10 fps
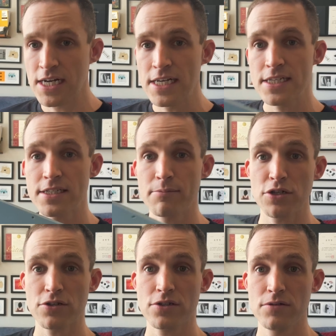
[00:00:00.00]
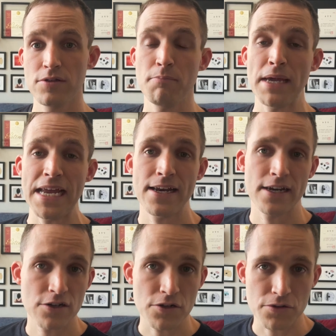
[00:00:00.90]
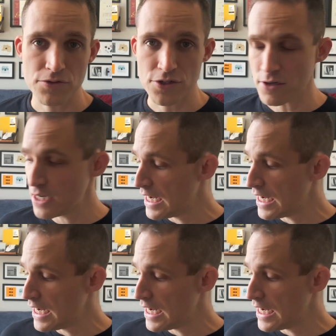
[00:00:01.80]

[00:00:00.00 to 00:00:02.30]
similar to the main enclosure.